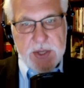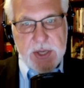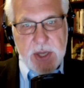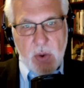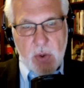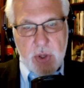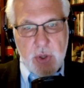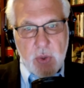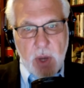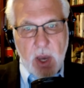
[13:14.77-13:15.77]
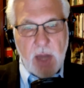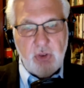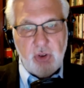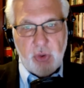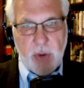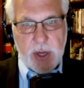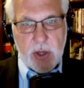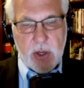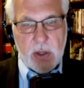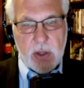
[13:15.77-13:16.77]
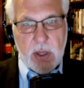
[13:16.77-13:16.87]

CO2 concentrator